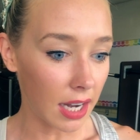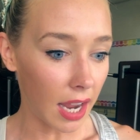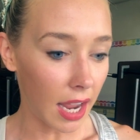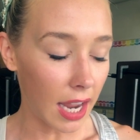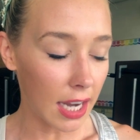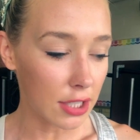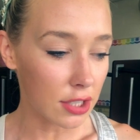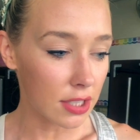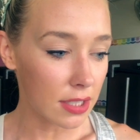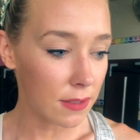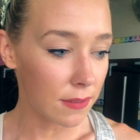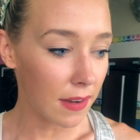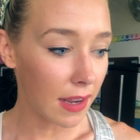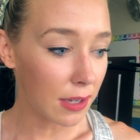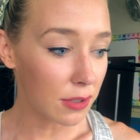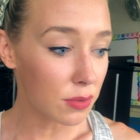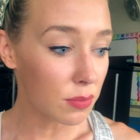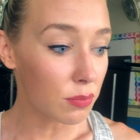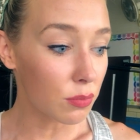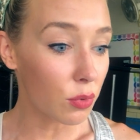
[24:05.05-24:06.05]
I just
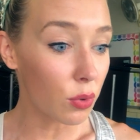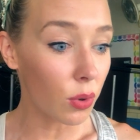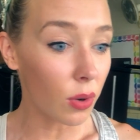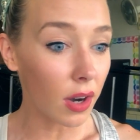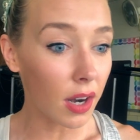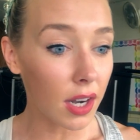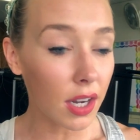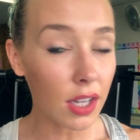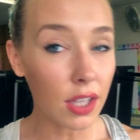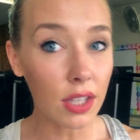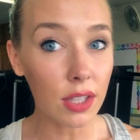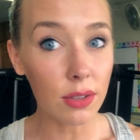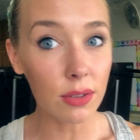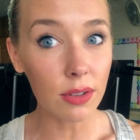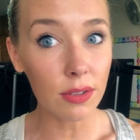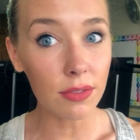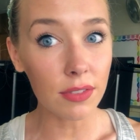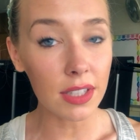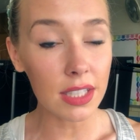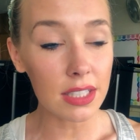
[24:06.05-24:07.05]
found more
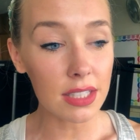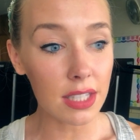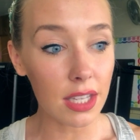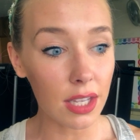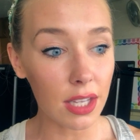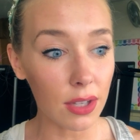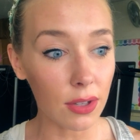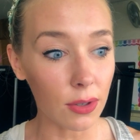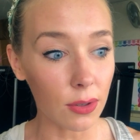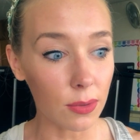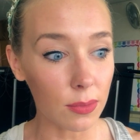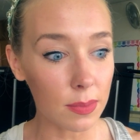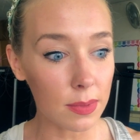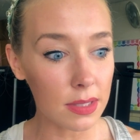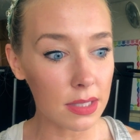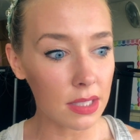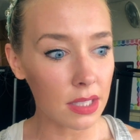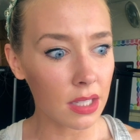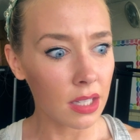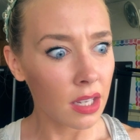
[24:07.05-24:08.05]
Unifix
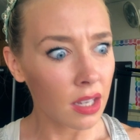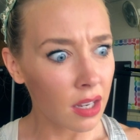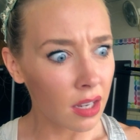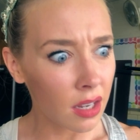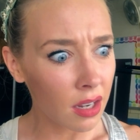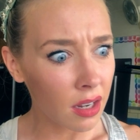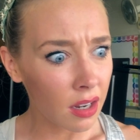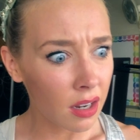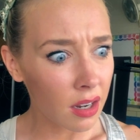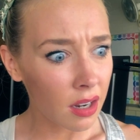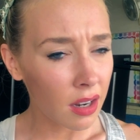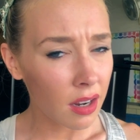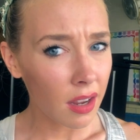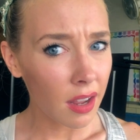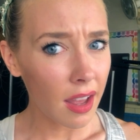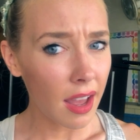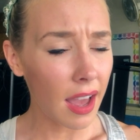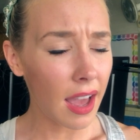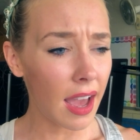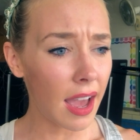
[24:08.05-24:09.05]
cubes.
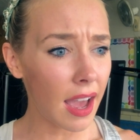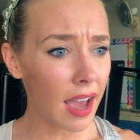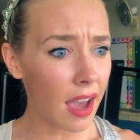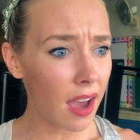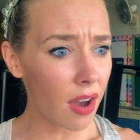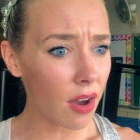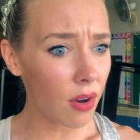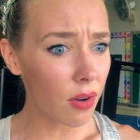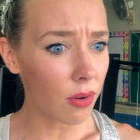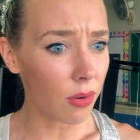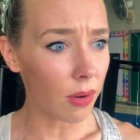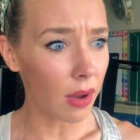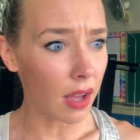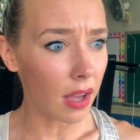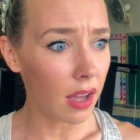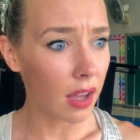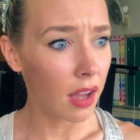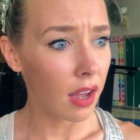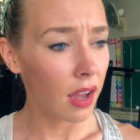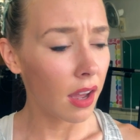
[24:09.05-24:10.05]
How?
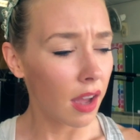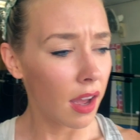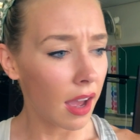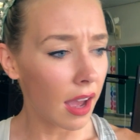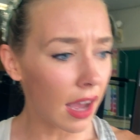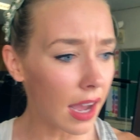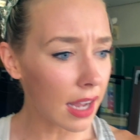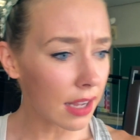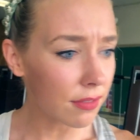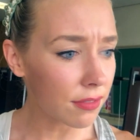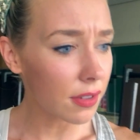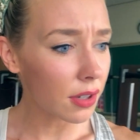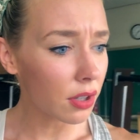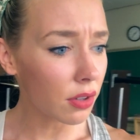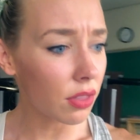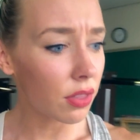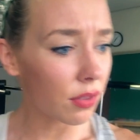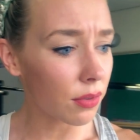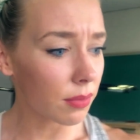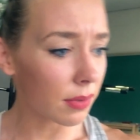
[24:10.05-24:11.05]
I
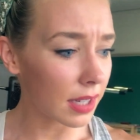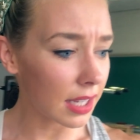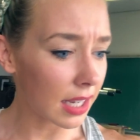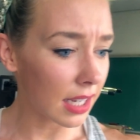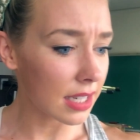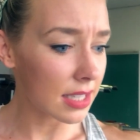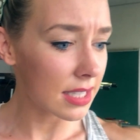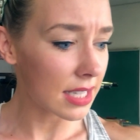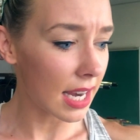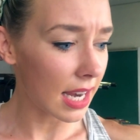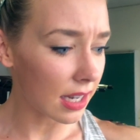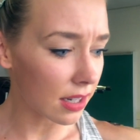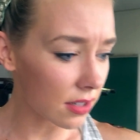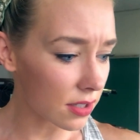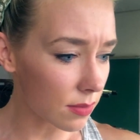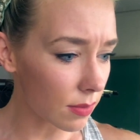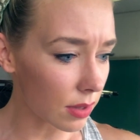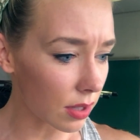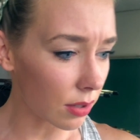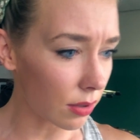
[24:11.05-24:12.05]
filled 3
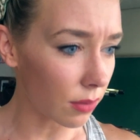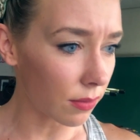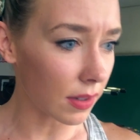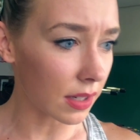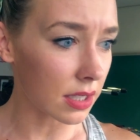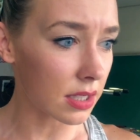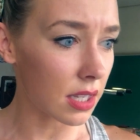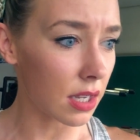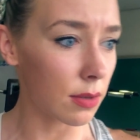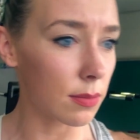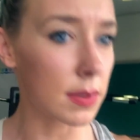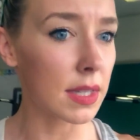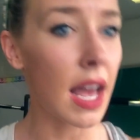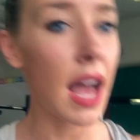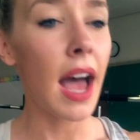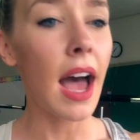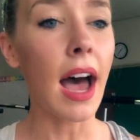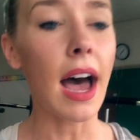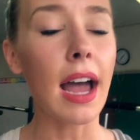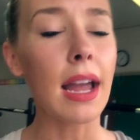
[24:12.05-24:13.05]
containers with Unifix cubes.
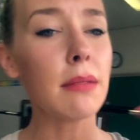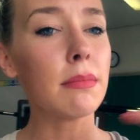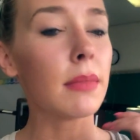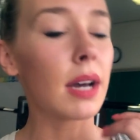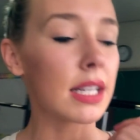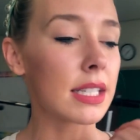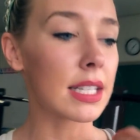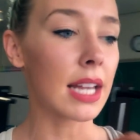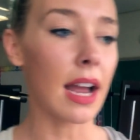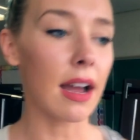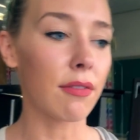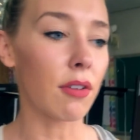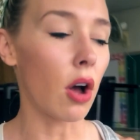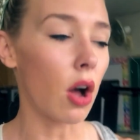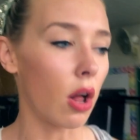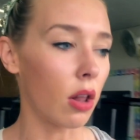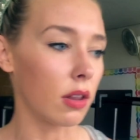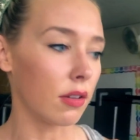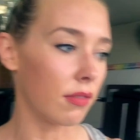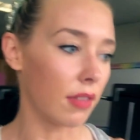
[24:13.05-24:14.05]
I must have
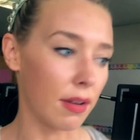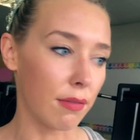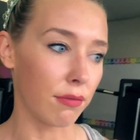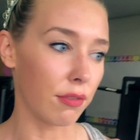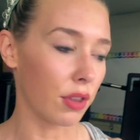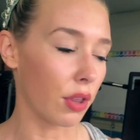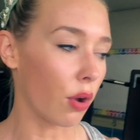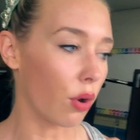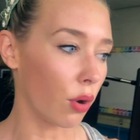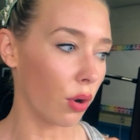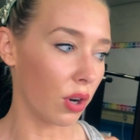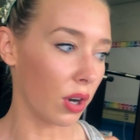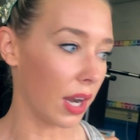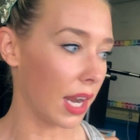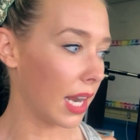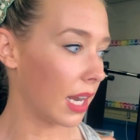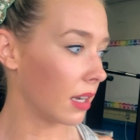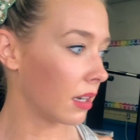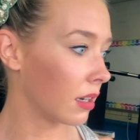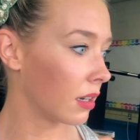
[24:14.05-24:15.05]
all of them for the whole
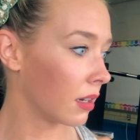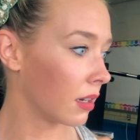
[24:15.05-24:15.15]
grade.